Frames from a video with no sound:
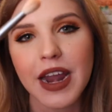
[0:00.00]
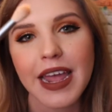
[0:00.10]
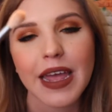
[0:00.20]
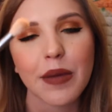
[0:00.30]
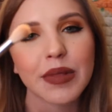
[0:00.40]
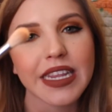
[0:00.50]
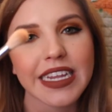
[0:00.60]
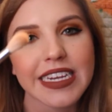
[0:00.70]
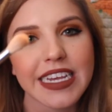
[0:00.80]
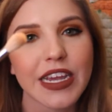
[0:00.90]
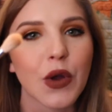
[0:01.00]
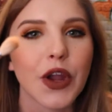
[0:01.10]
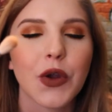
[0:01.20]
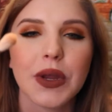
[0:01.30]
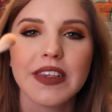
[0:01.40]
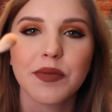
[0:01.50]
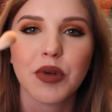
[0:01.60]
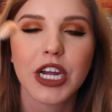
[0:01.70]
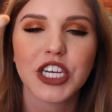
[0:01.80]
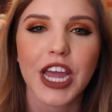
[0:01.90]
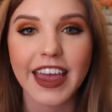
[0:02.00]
a blending or crease brush,